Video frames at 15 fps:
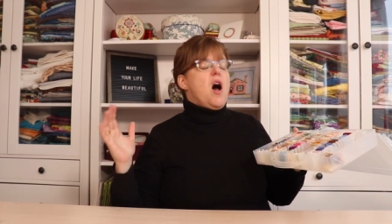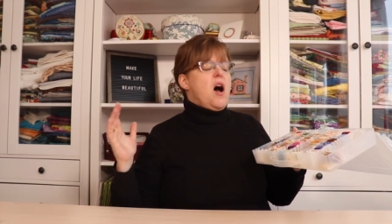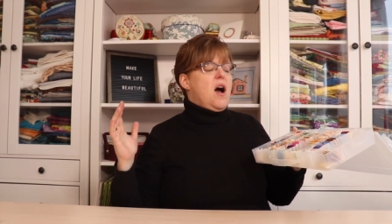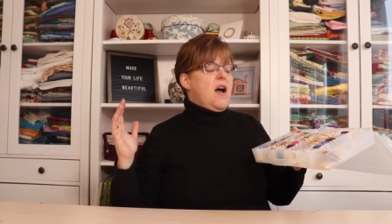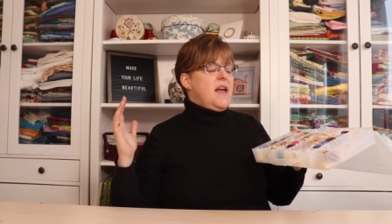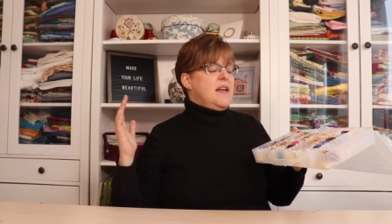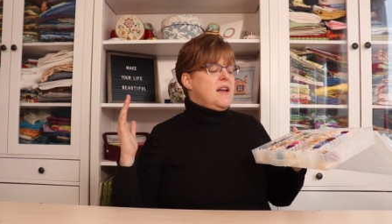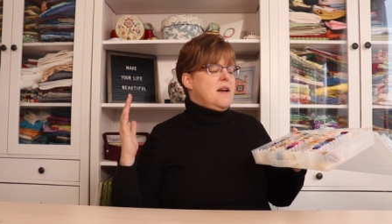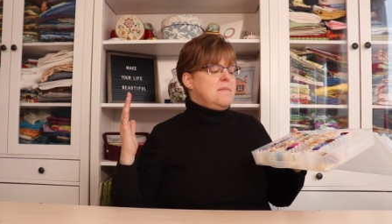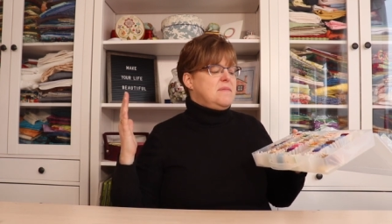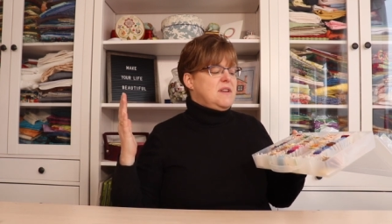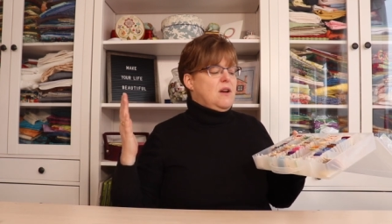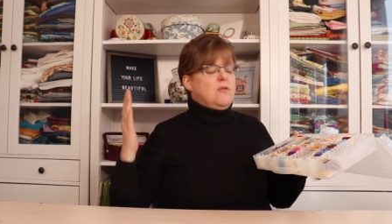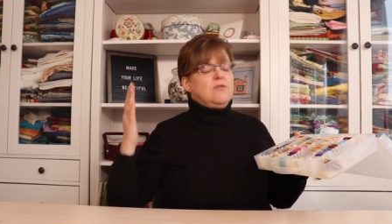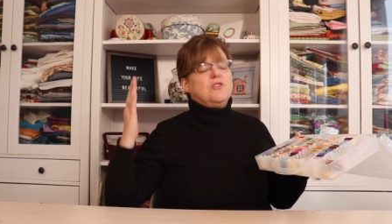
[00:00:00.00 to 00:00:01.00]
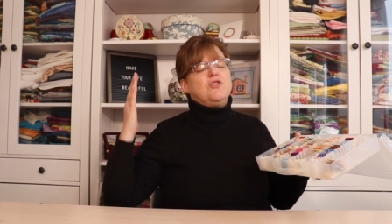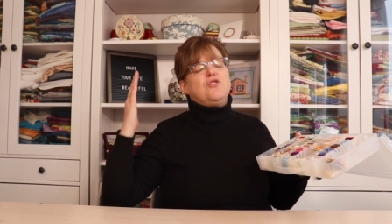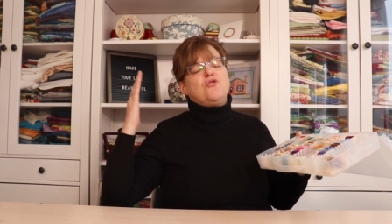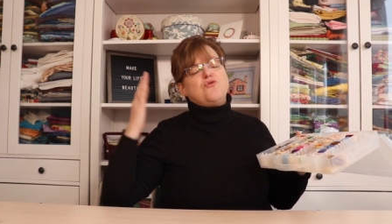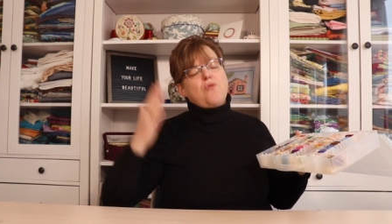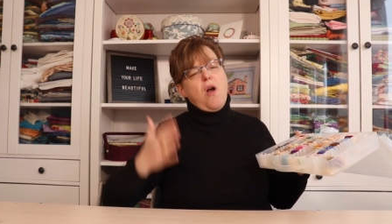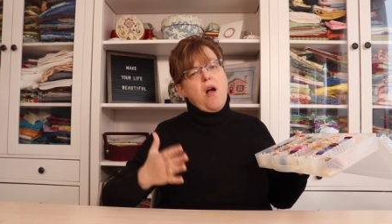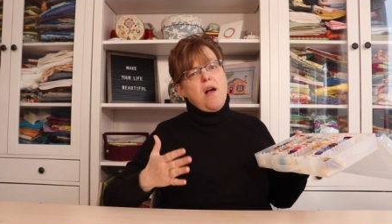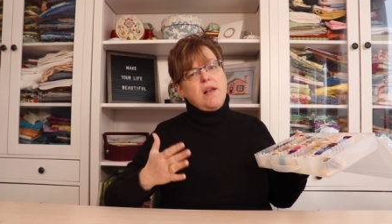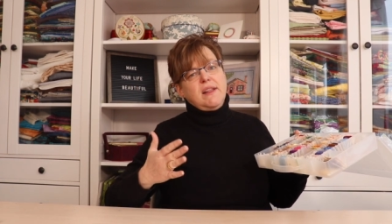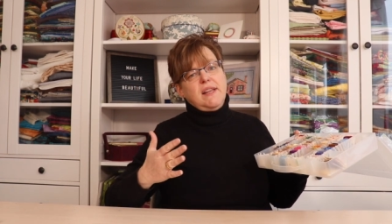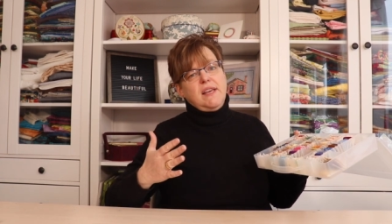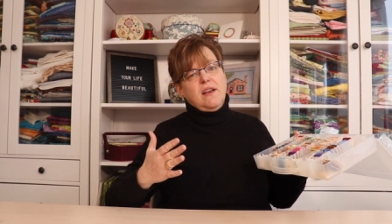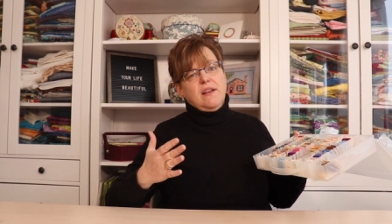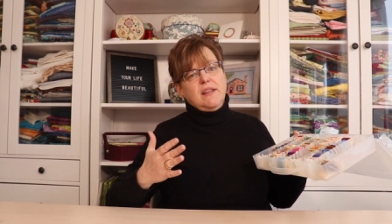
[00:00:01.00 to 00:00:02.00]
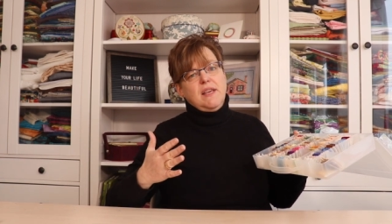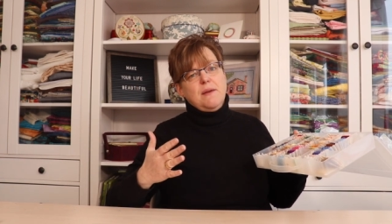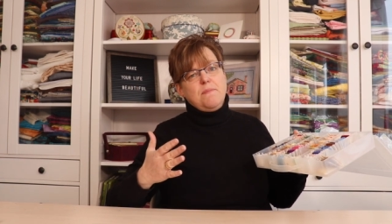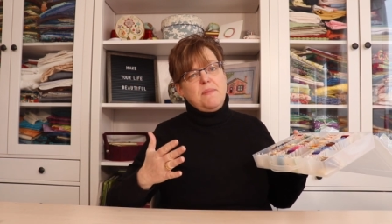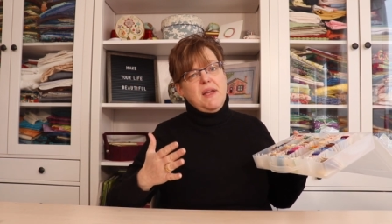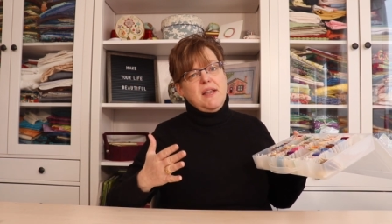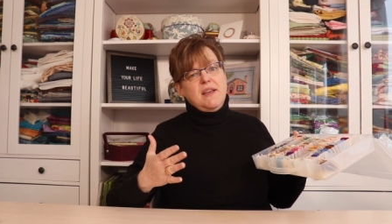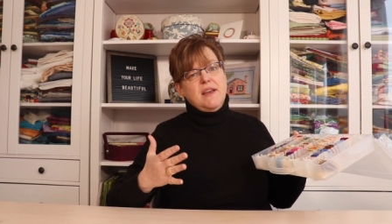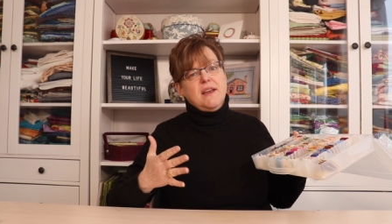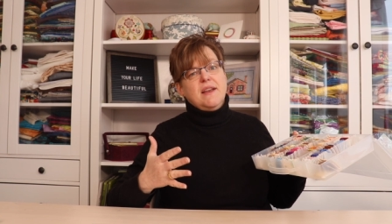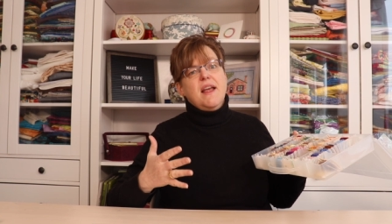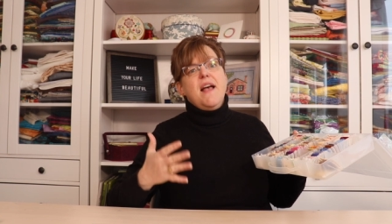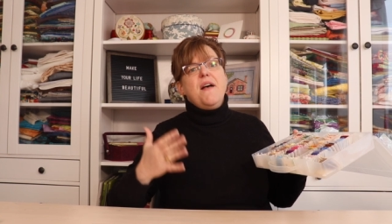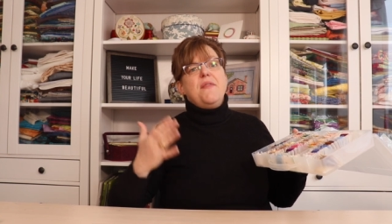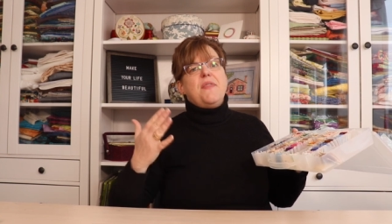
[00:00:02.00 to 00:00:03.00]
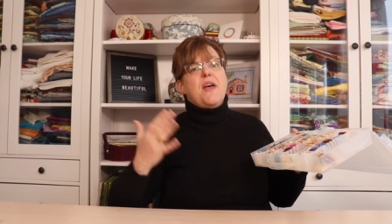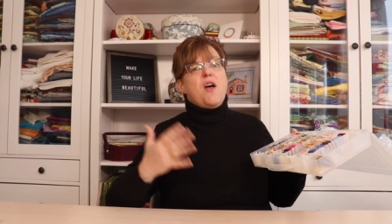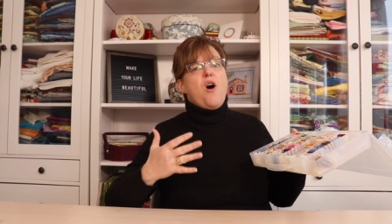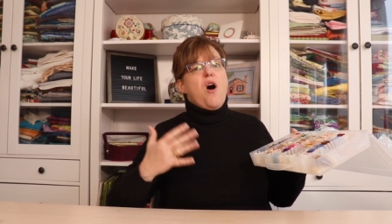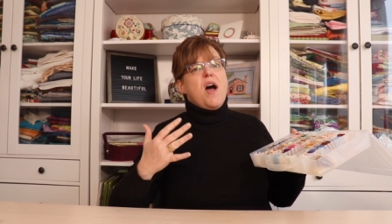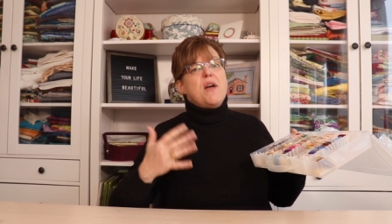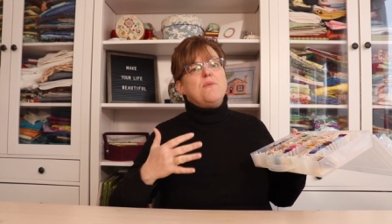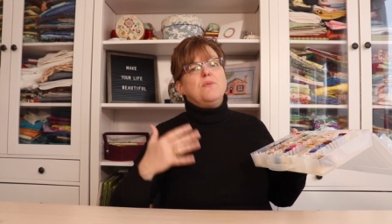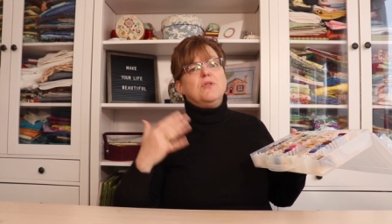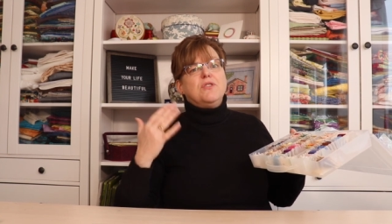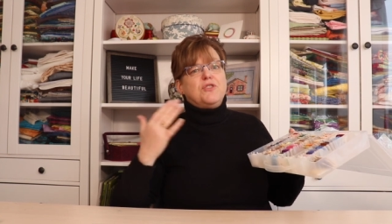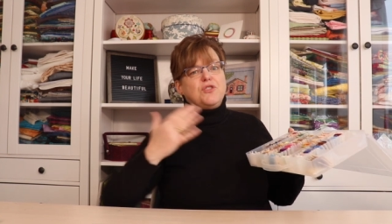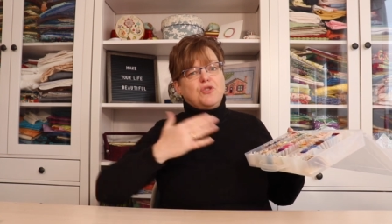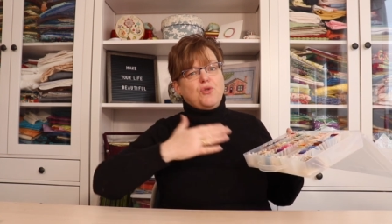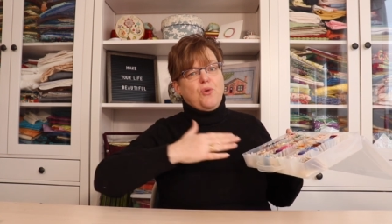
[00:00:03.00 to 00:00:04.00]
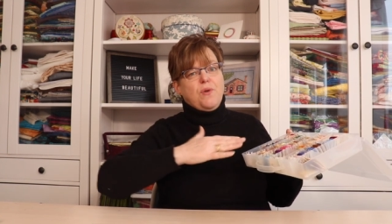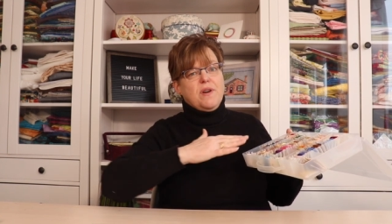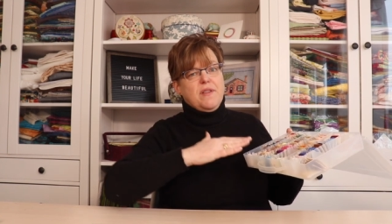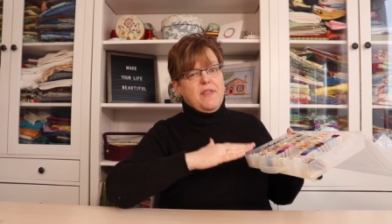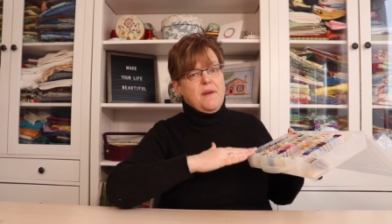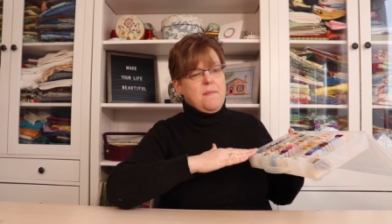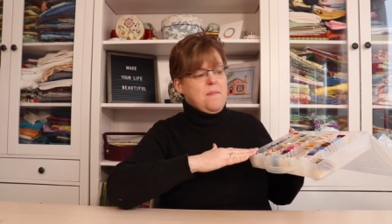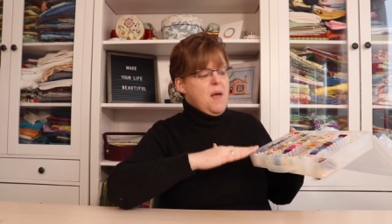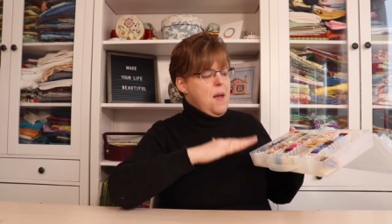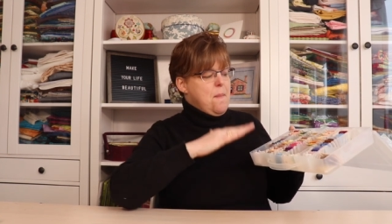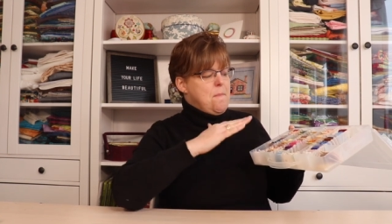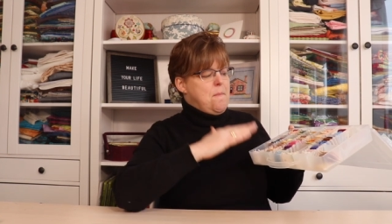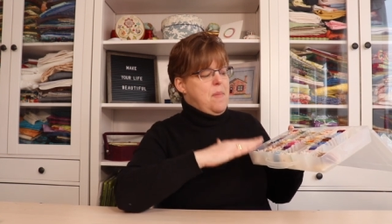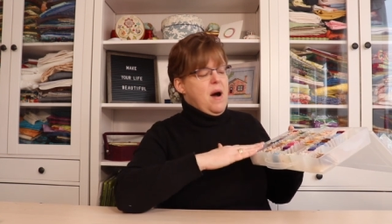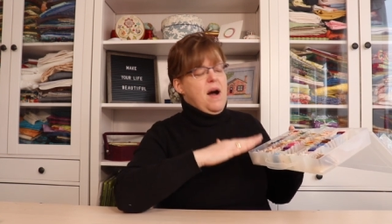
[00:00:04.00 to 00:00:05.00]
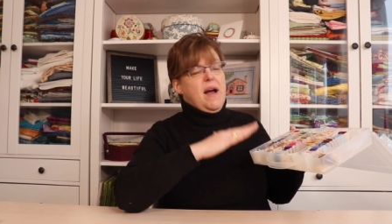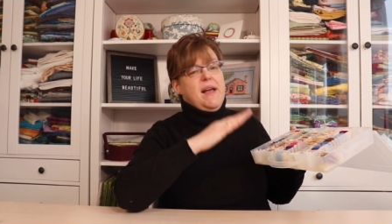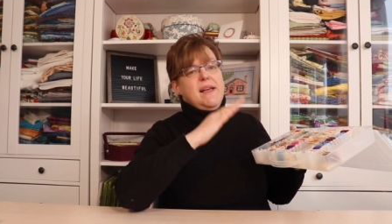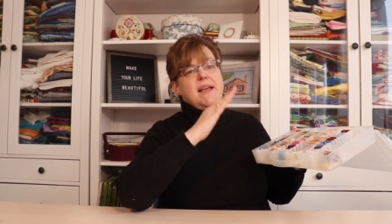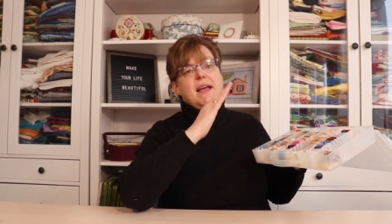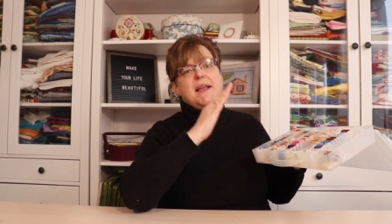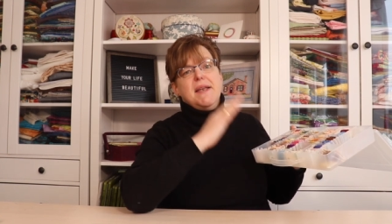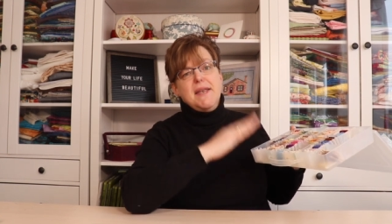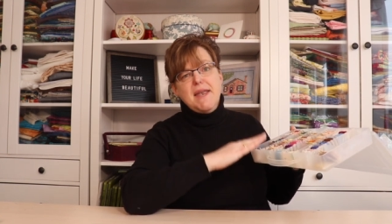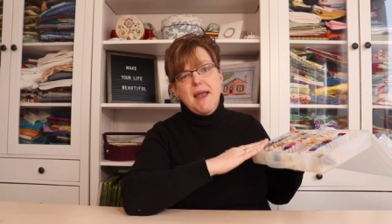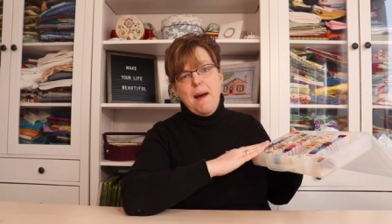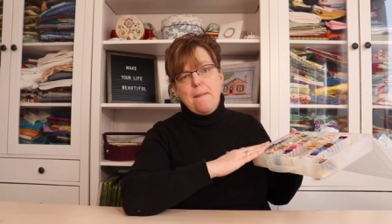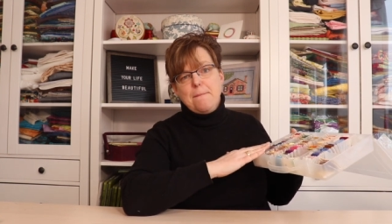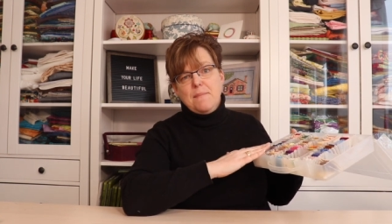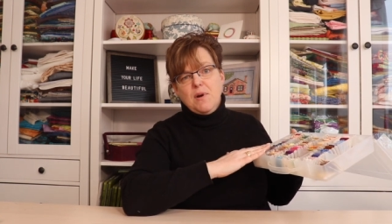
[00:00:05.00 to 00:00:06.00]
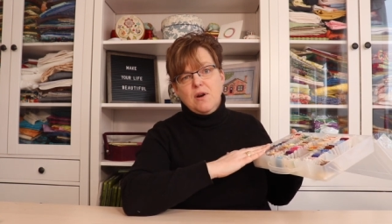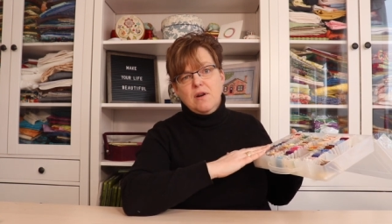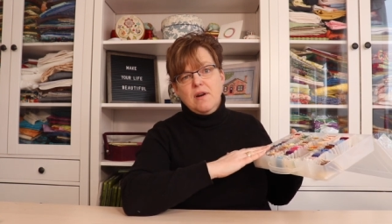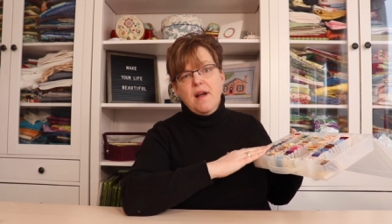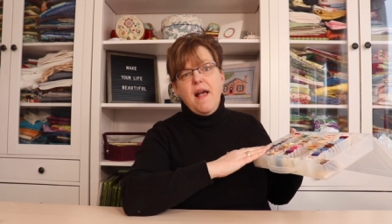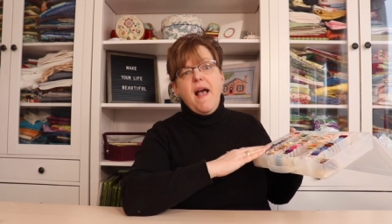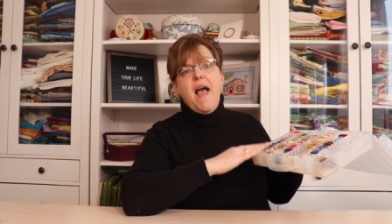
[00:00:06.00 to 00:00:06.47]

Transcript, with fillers: I come down strongly on the opinion that I will sort them by number.